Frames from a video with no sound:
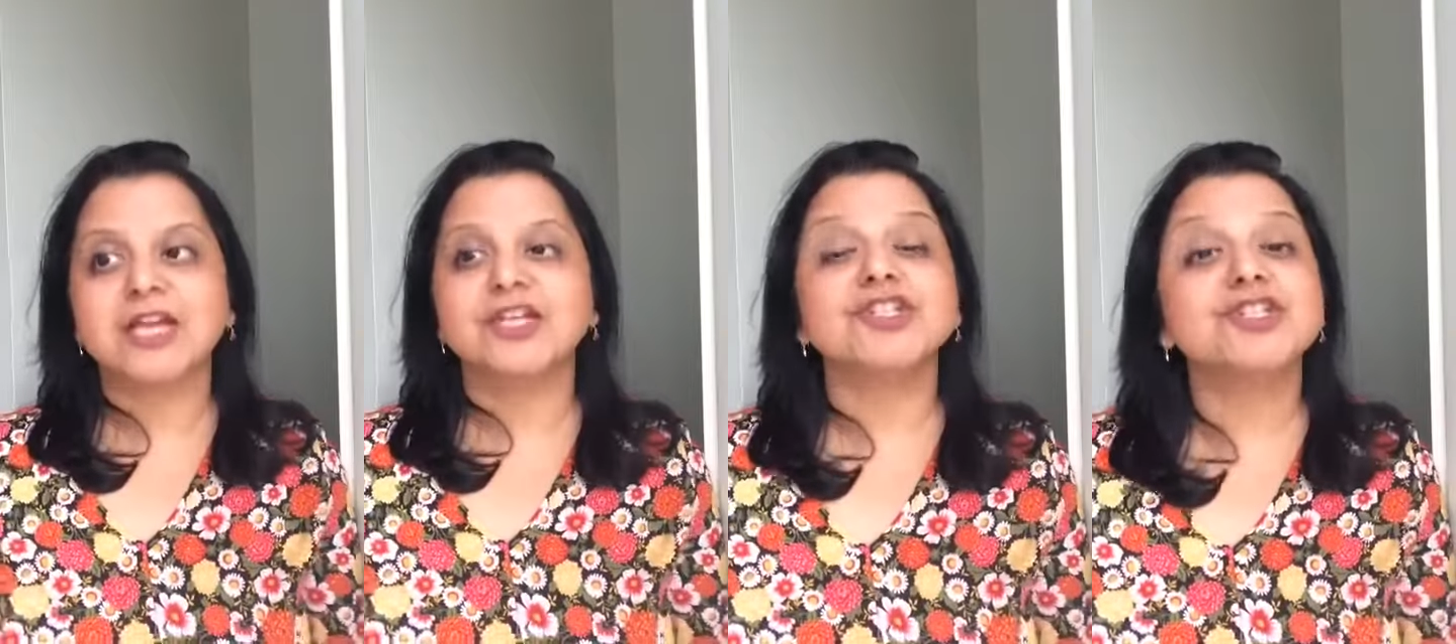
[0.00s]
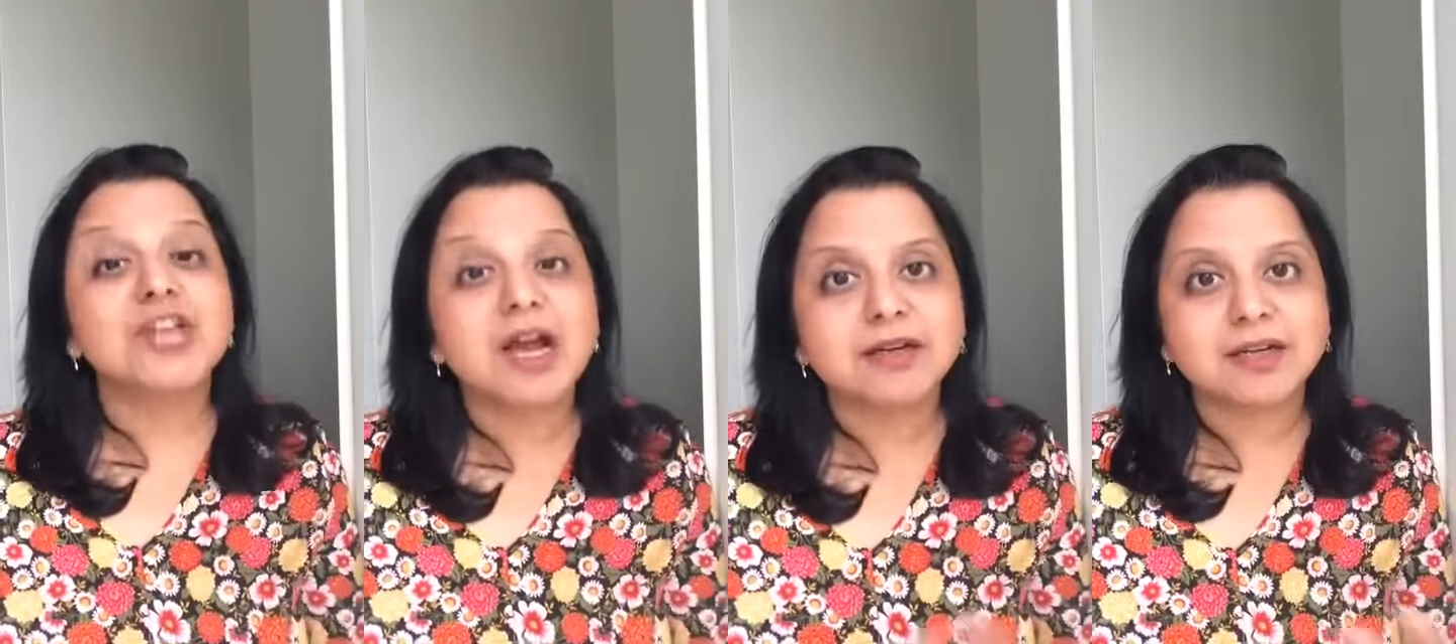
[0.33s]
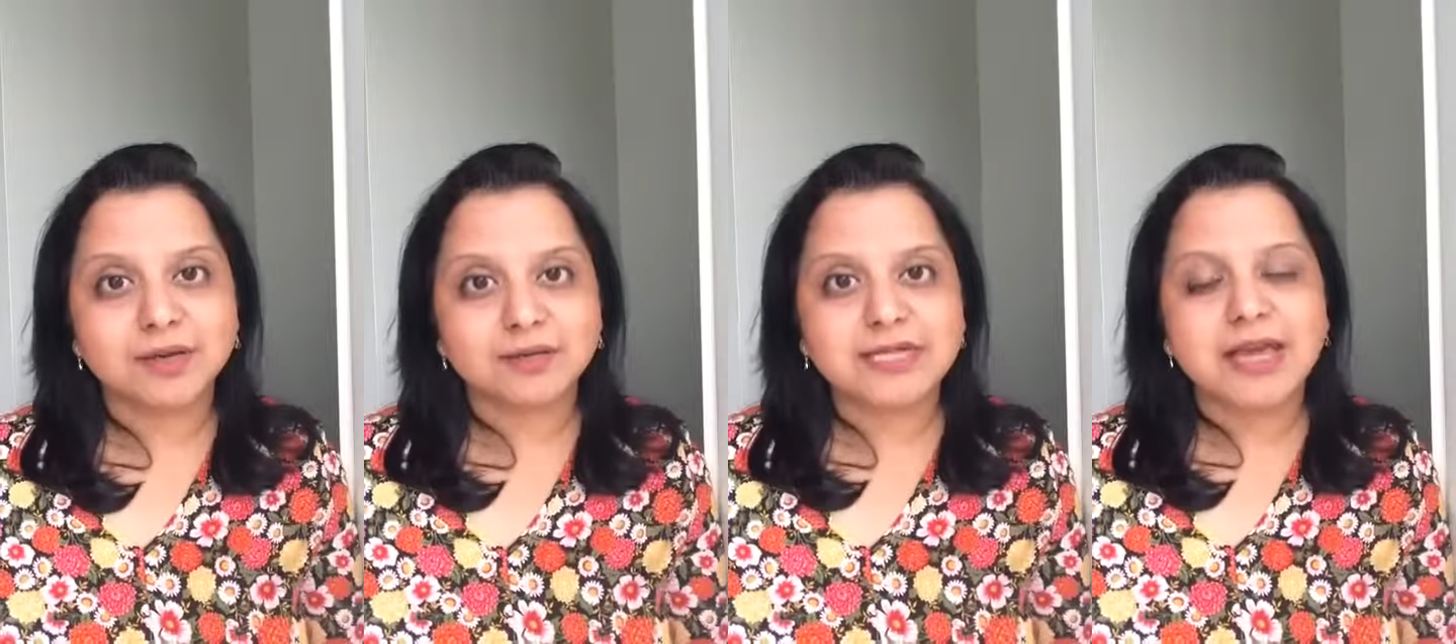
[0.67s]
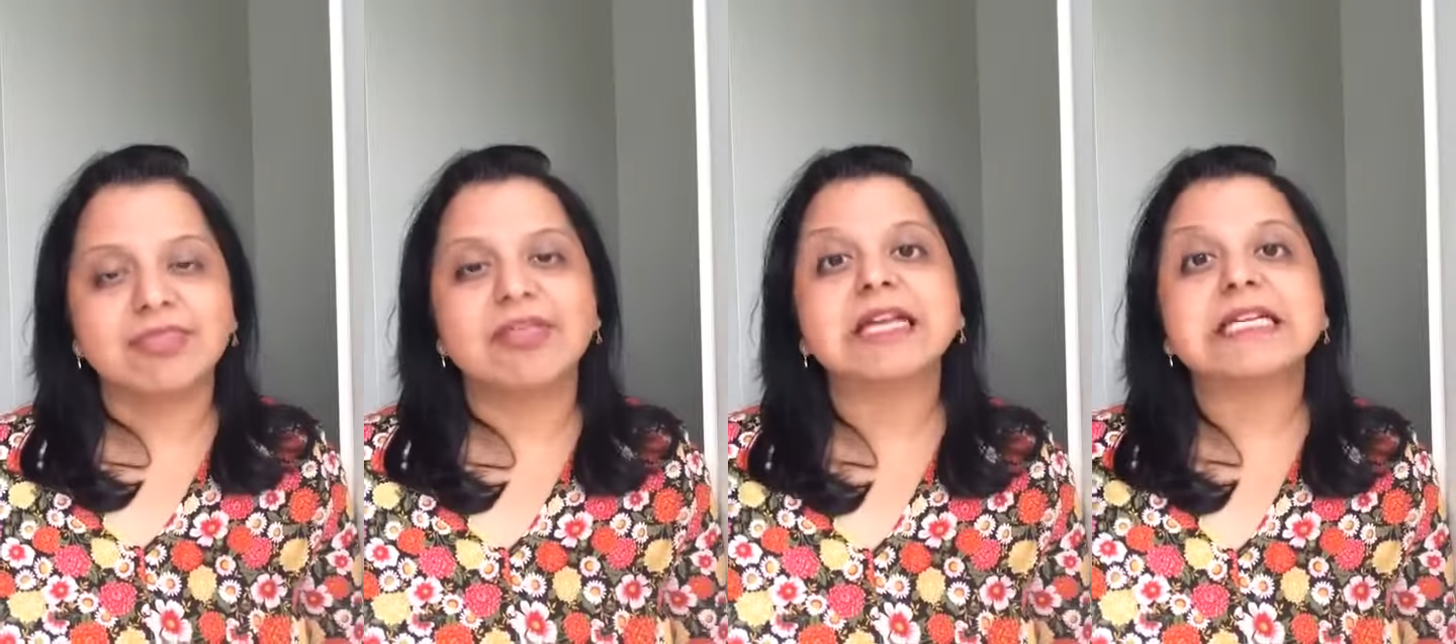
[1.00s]
chart out
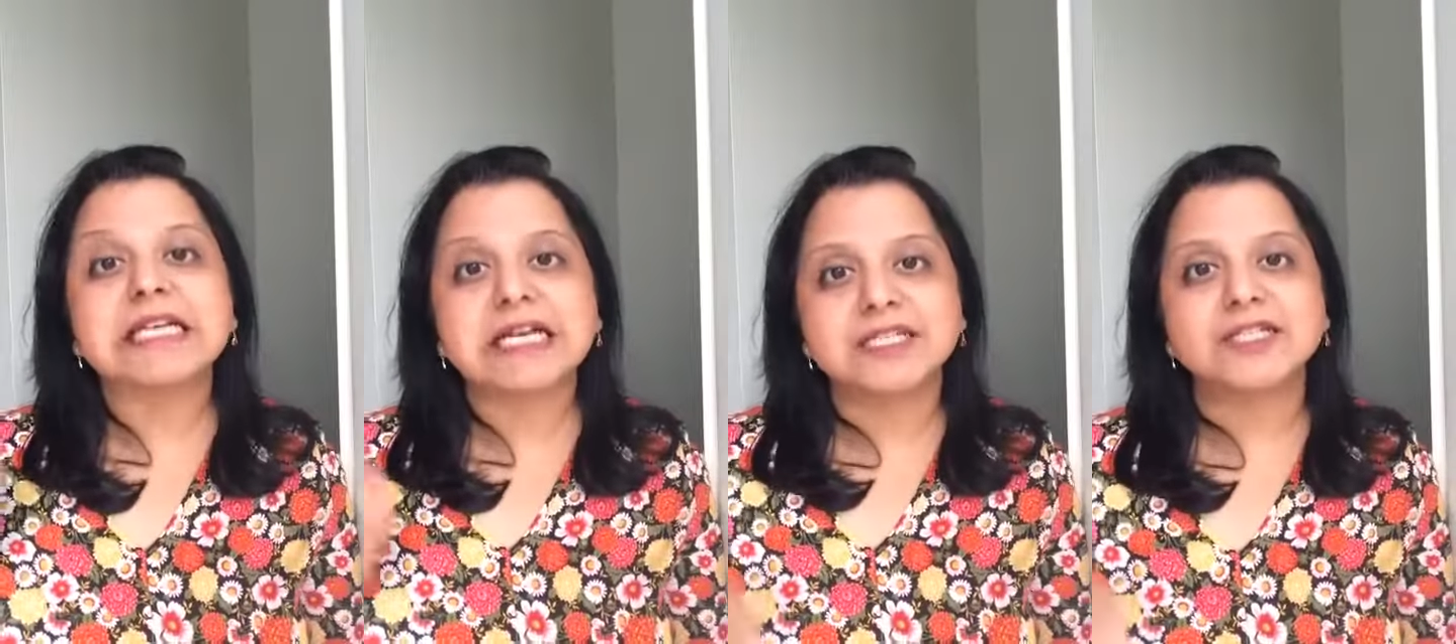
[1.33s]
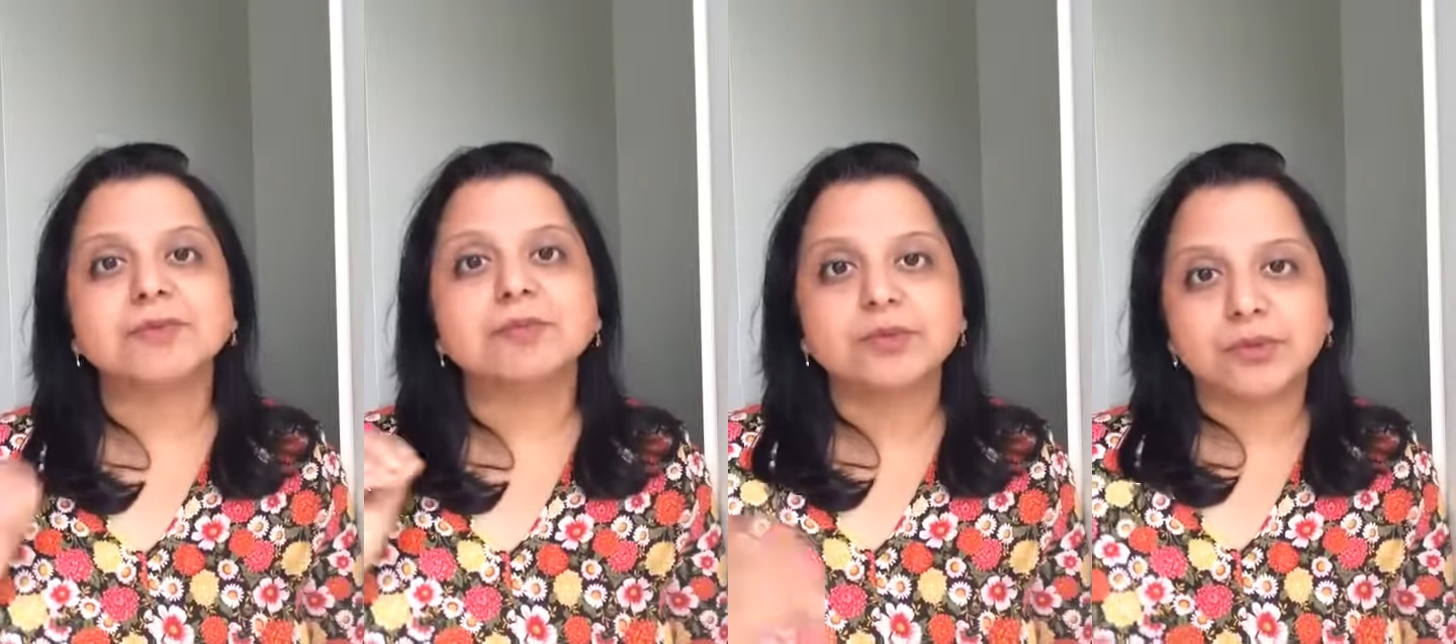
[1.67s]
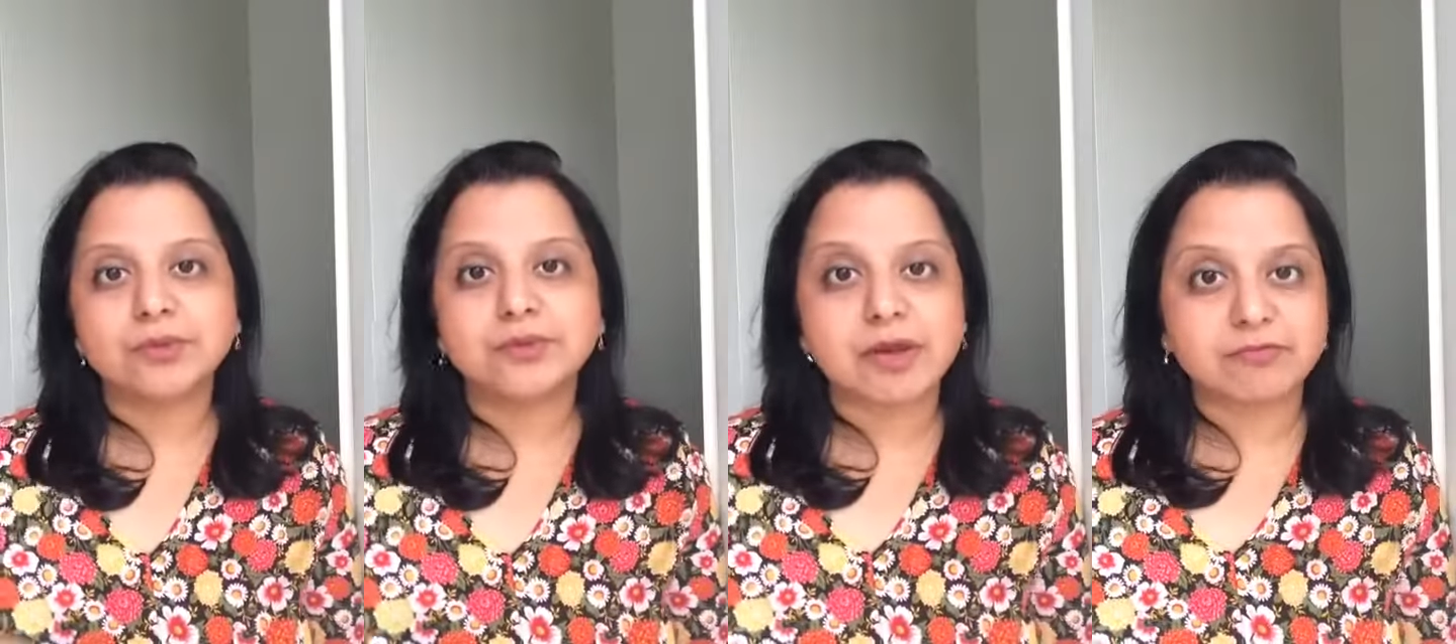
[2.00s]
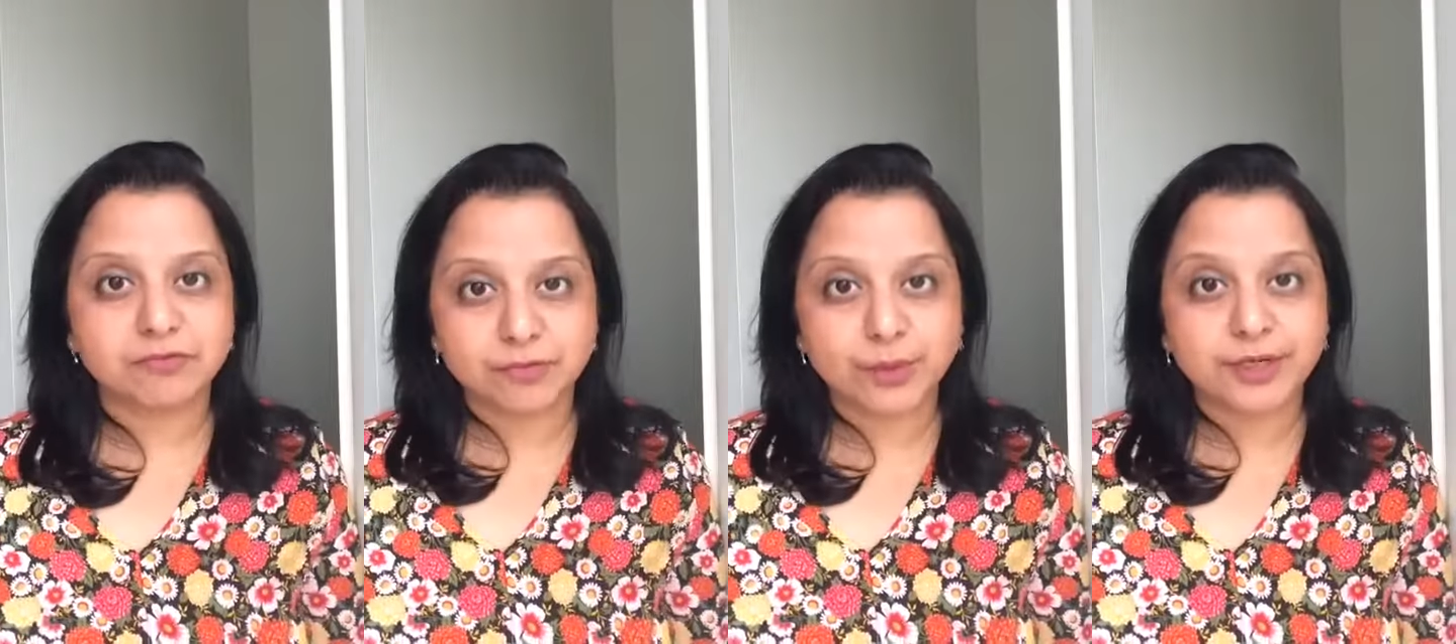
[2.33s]
that custom program
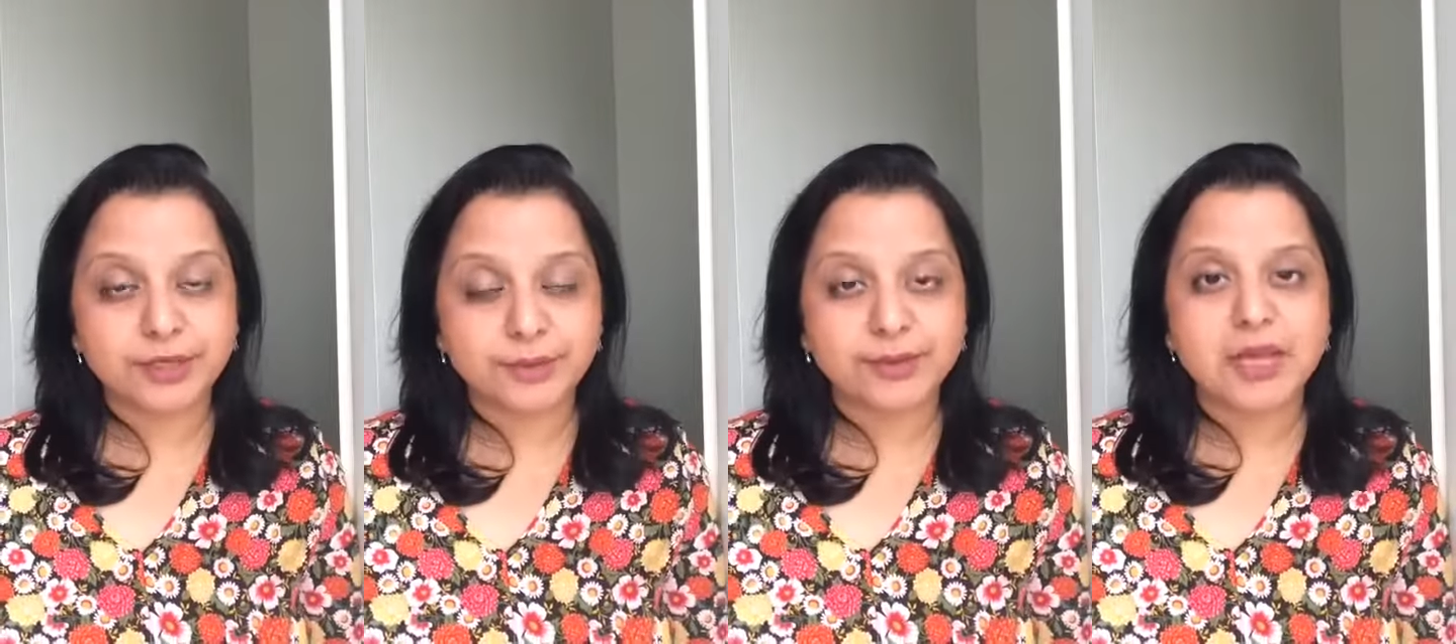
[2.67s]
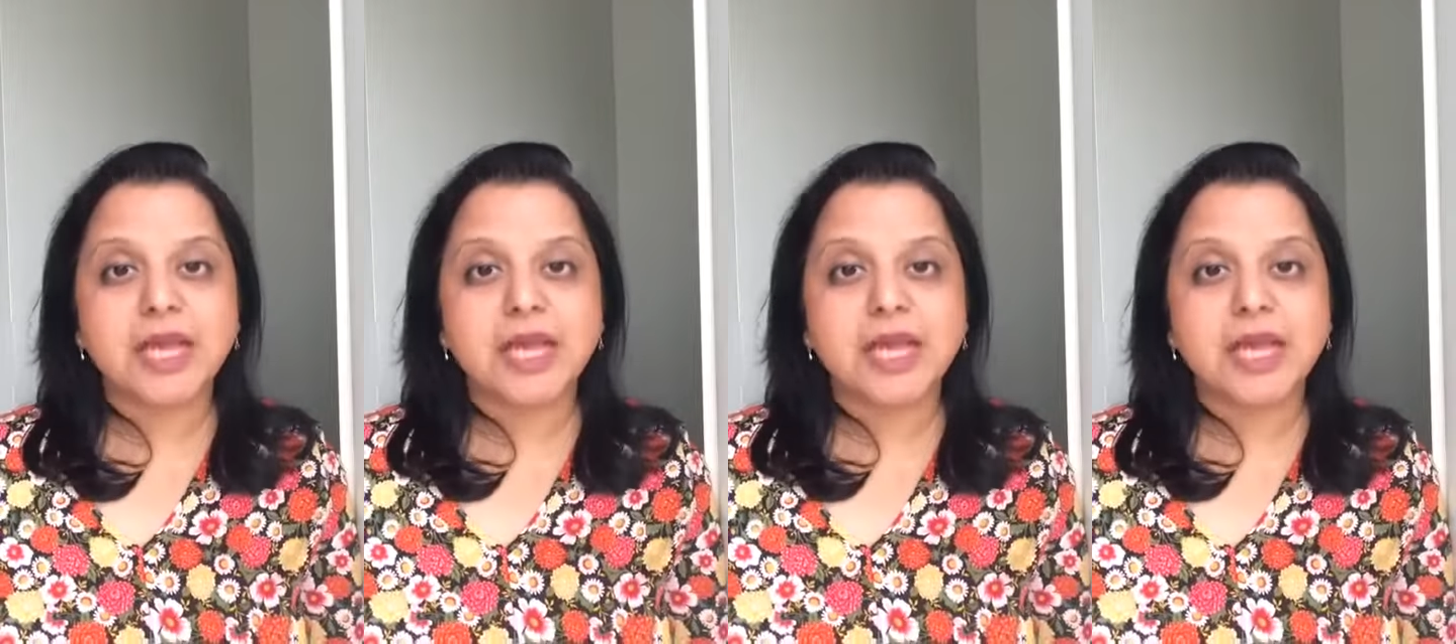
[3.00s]
for you.